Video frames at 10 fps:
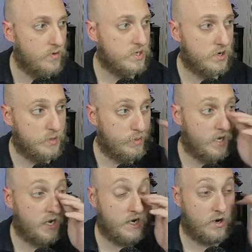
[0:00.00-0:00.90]
It starts
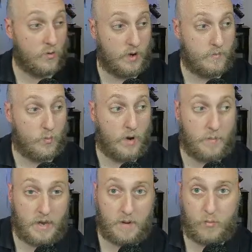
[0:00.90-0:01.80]
playing in our
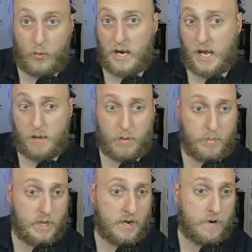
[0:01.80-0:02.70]
WebAmp Winamp
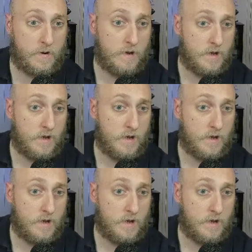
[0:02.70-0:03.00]
player.